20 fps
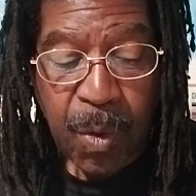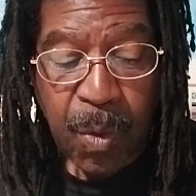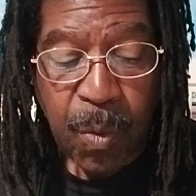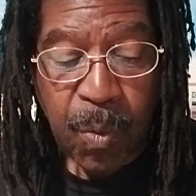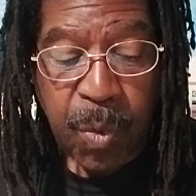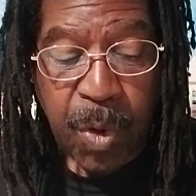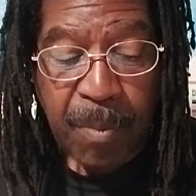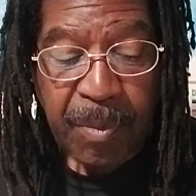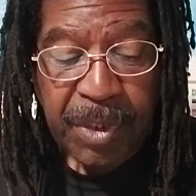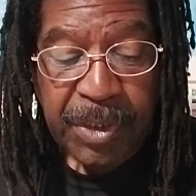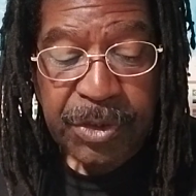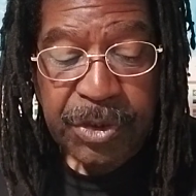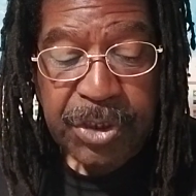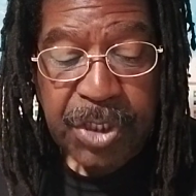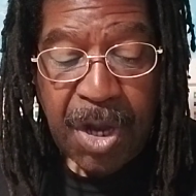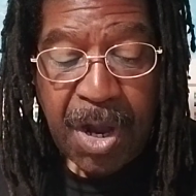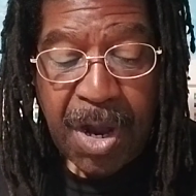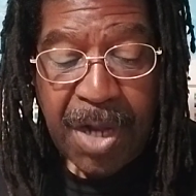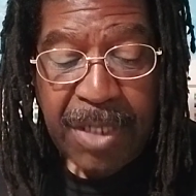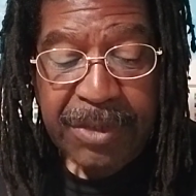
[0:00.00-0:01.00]
Woman
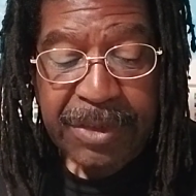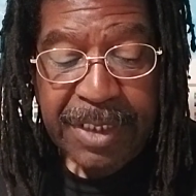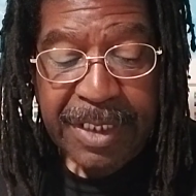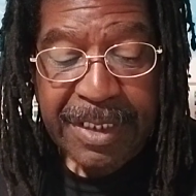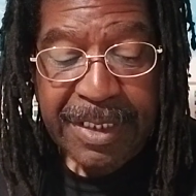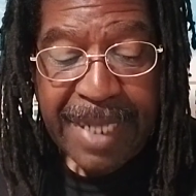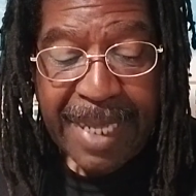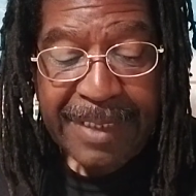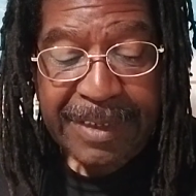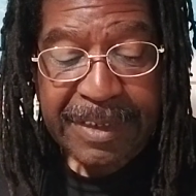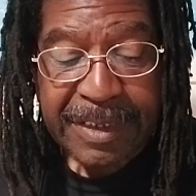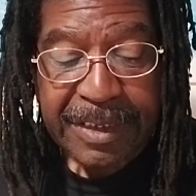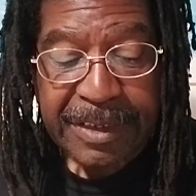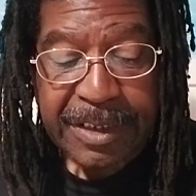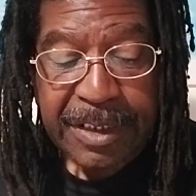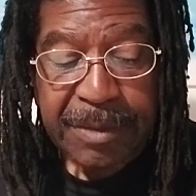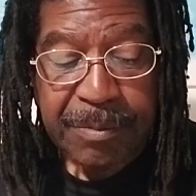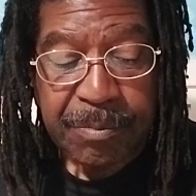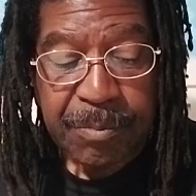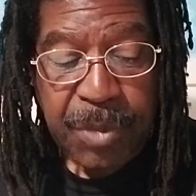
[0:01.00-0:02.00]
charged in
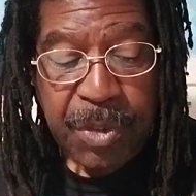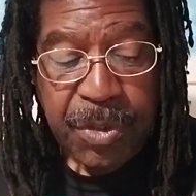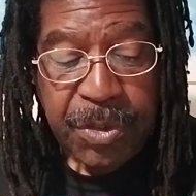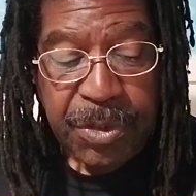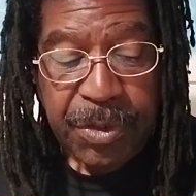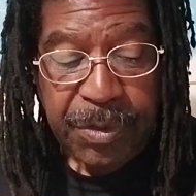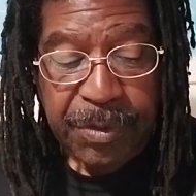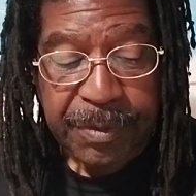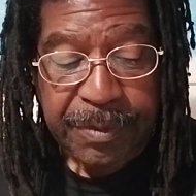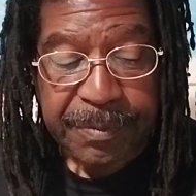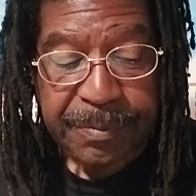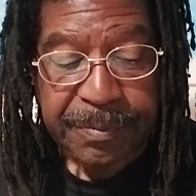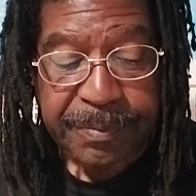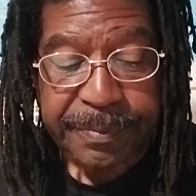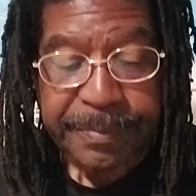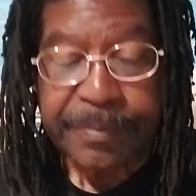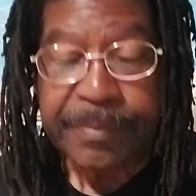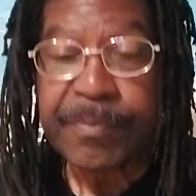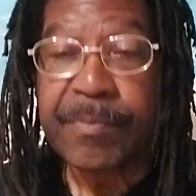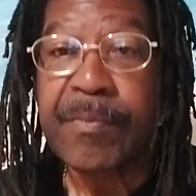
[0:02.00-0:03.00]
Lexington murder.
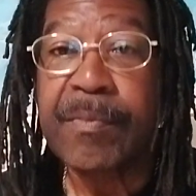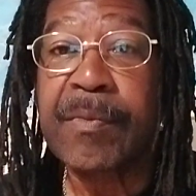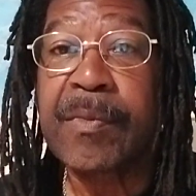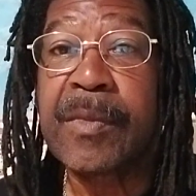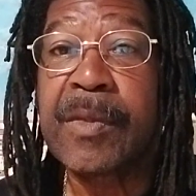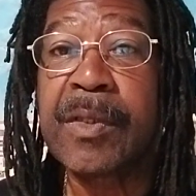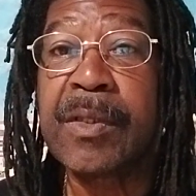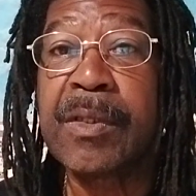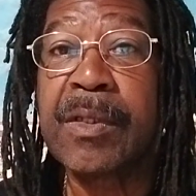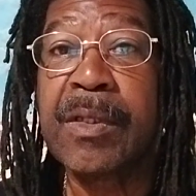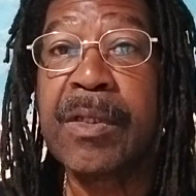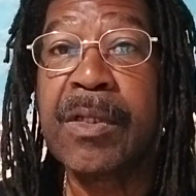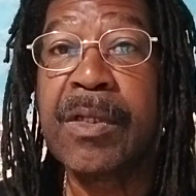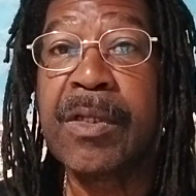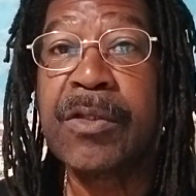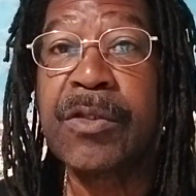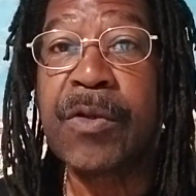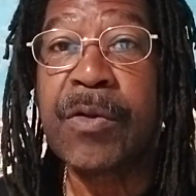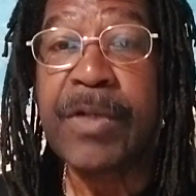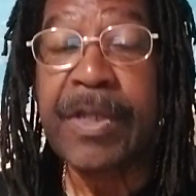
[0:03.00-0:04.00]

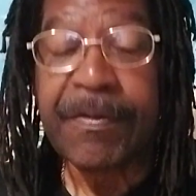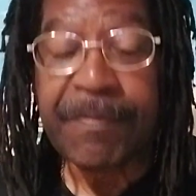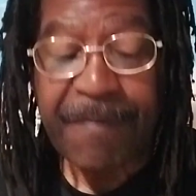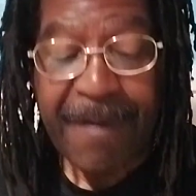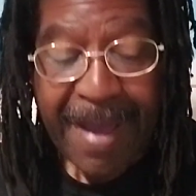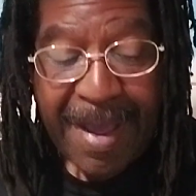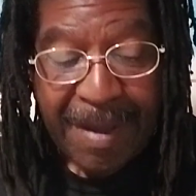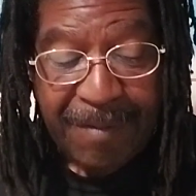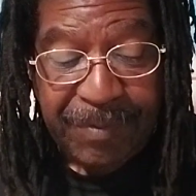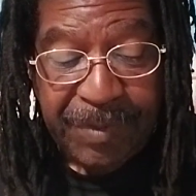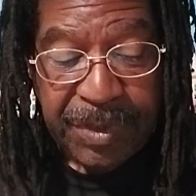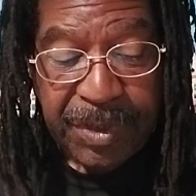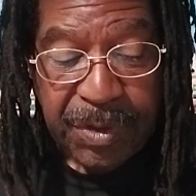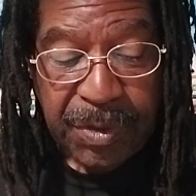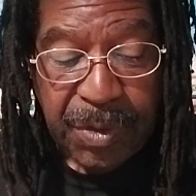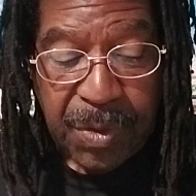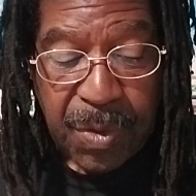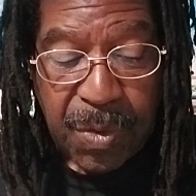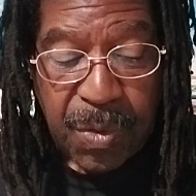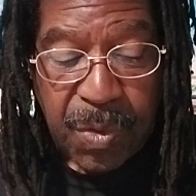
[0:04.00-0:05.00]

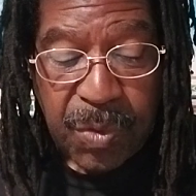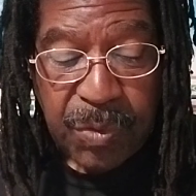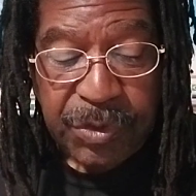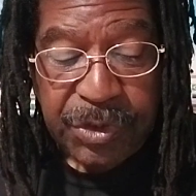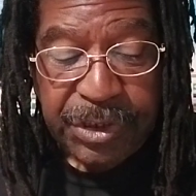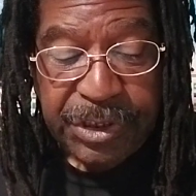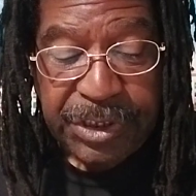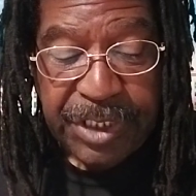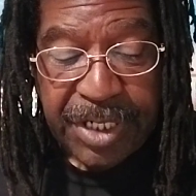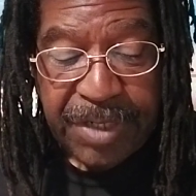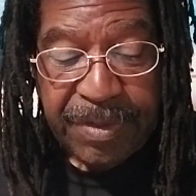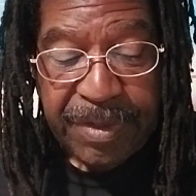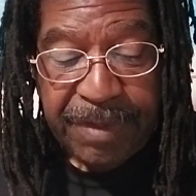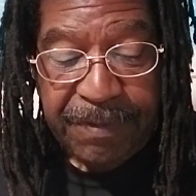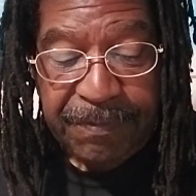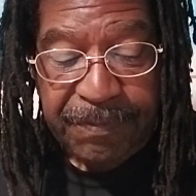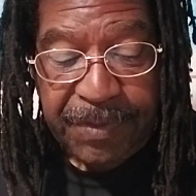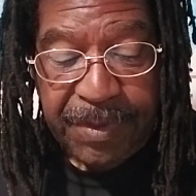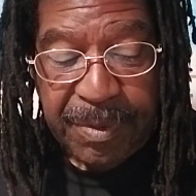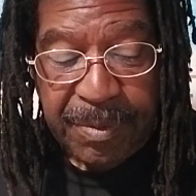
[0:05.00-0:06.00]
35-year-old Sherry
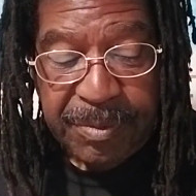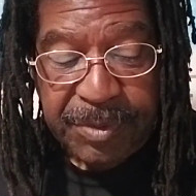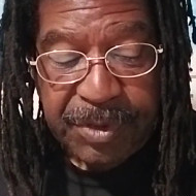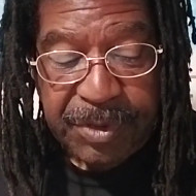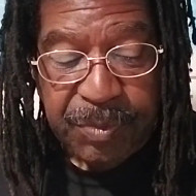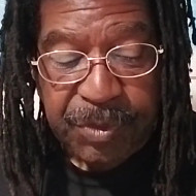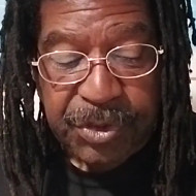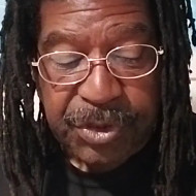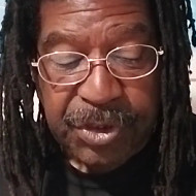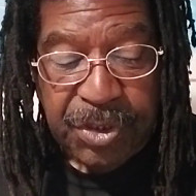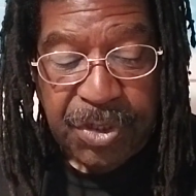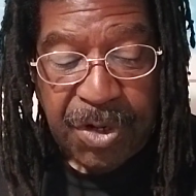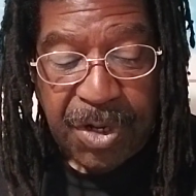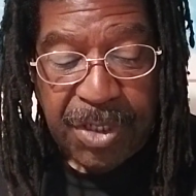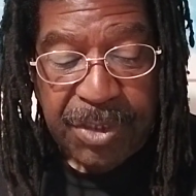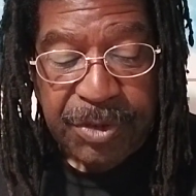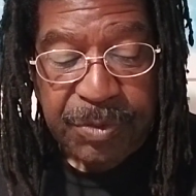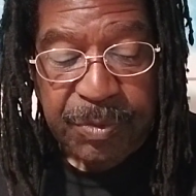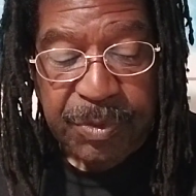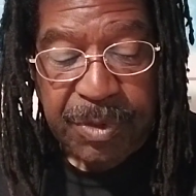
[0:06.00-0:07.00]
Phillips was
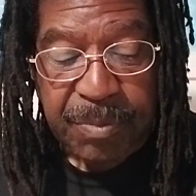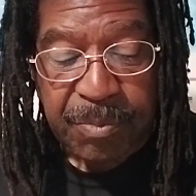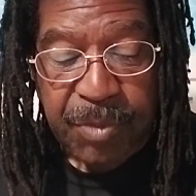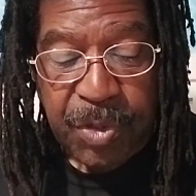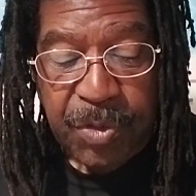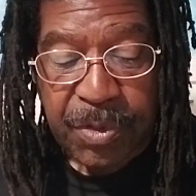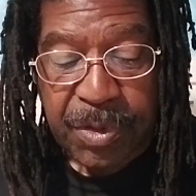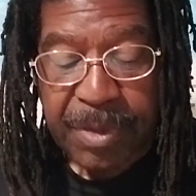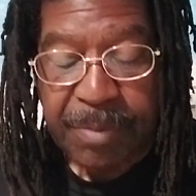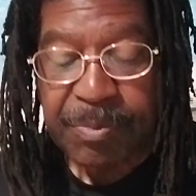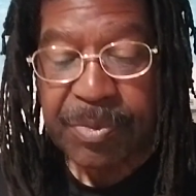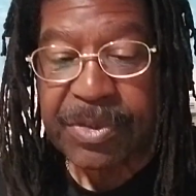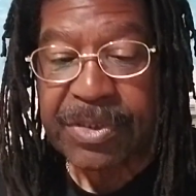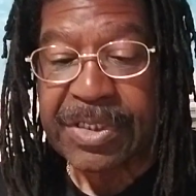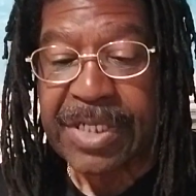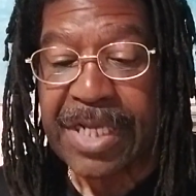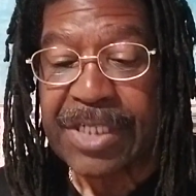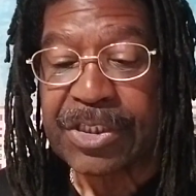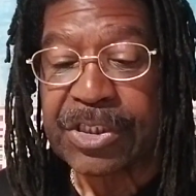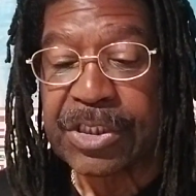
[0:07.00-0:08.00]
charged with murder and
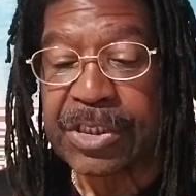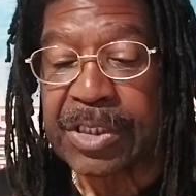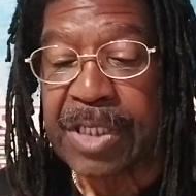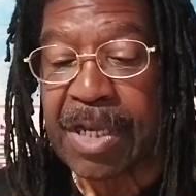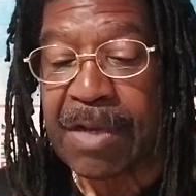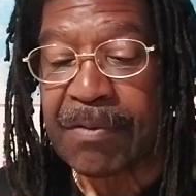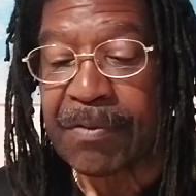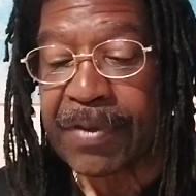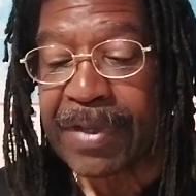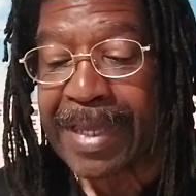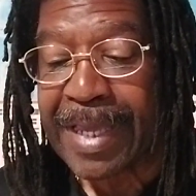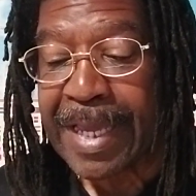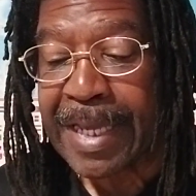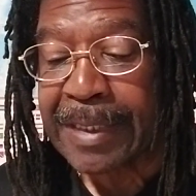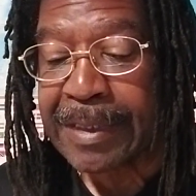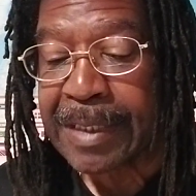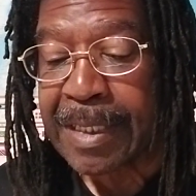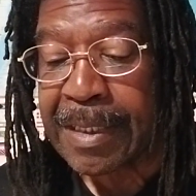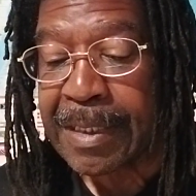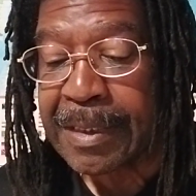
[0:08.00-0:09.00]
possession of a
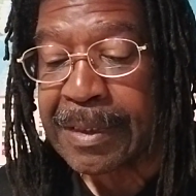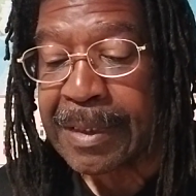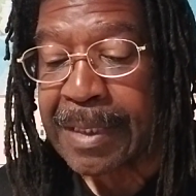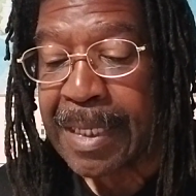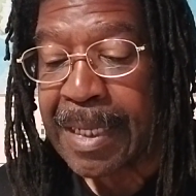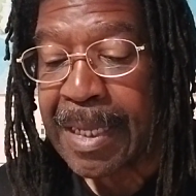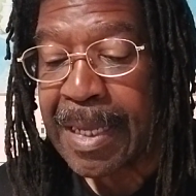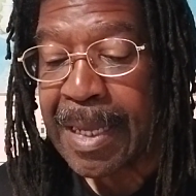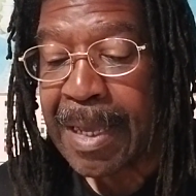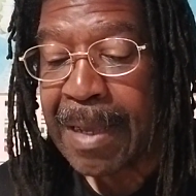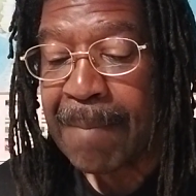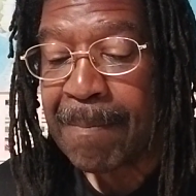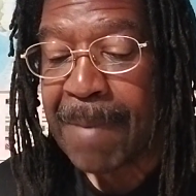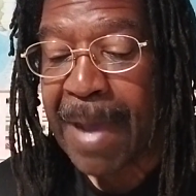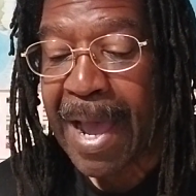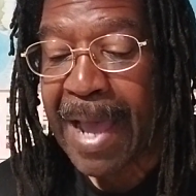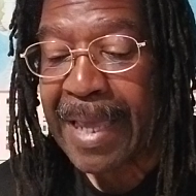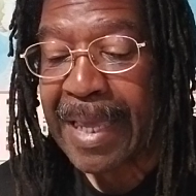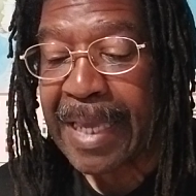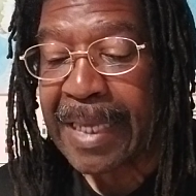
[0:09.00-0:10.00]
handgun
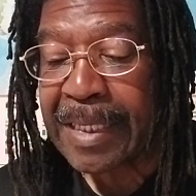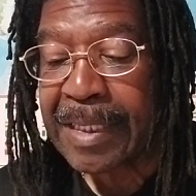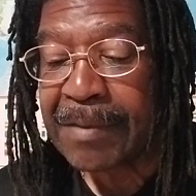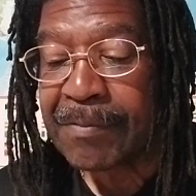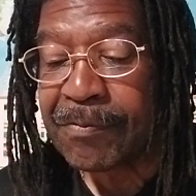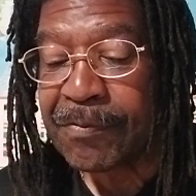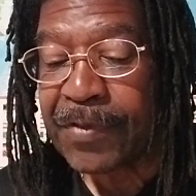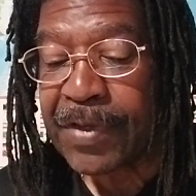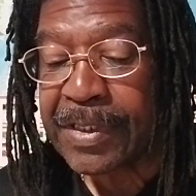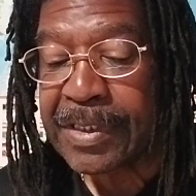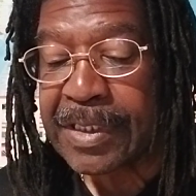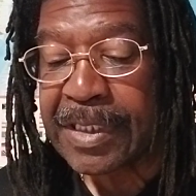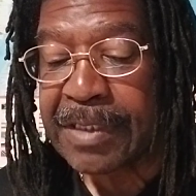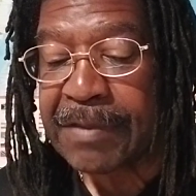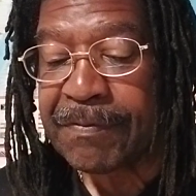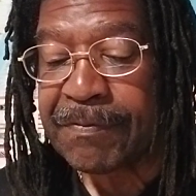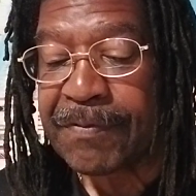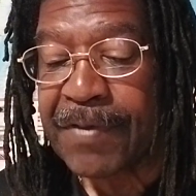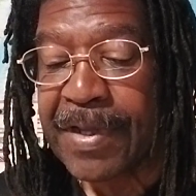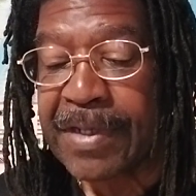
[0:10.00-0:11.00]
by a convicted
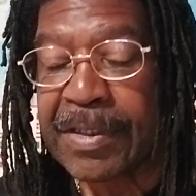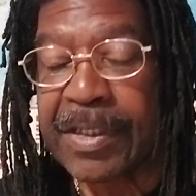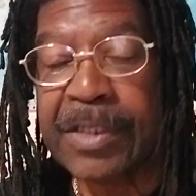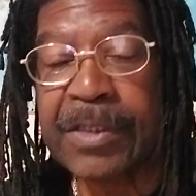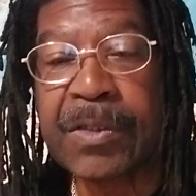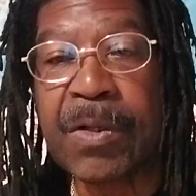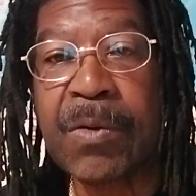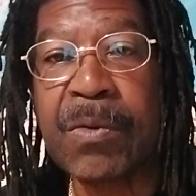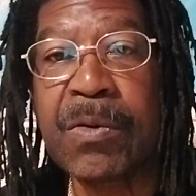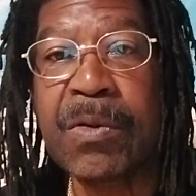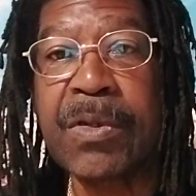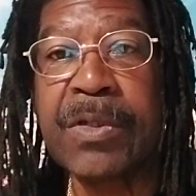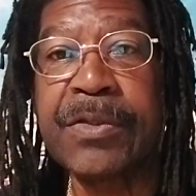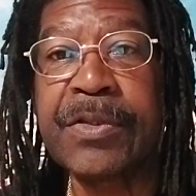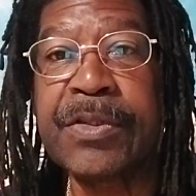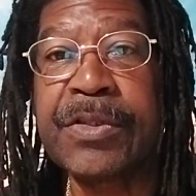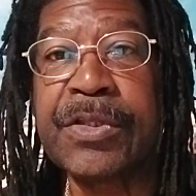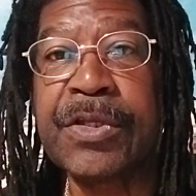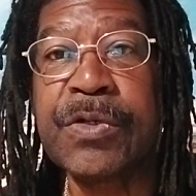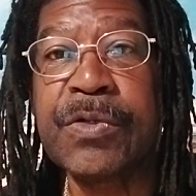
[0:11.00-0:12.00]
felon
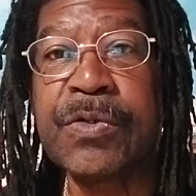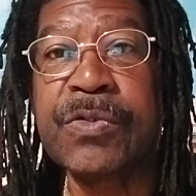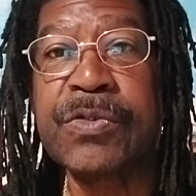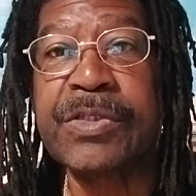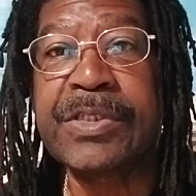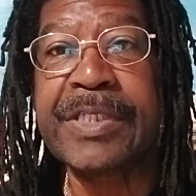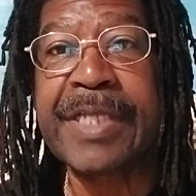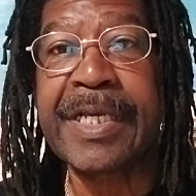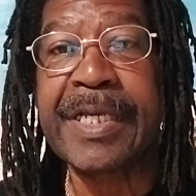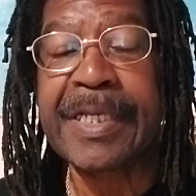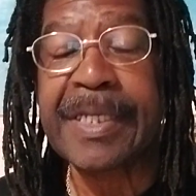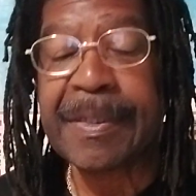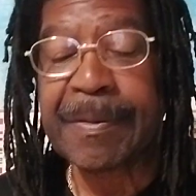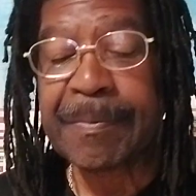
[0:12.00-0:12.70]
on Thursday.